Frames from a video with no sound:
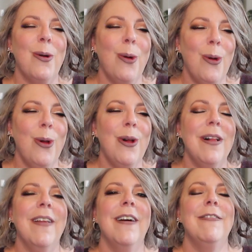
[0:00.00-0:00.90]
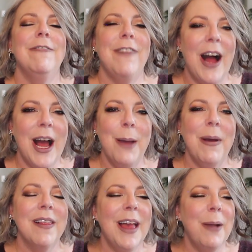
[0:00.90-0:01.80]
a whole vibe,
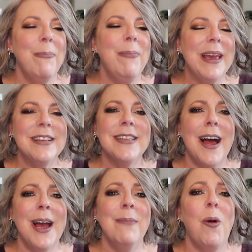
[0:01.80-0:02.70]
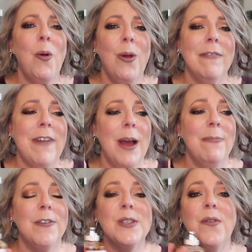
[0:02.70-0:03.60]
like big time whole
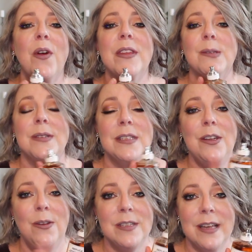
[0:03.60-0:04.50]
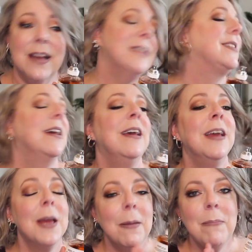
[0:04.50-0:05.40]
vibe. First of all, this one's unisex.
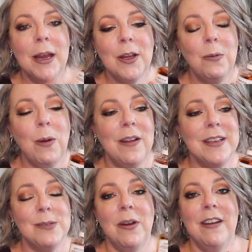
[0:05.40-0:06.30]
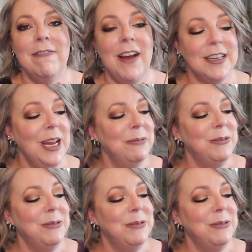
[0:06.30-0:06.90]
Men could wear this one. In fact,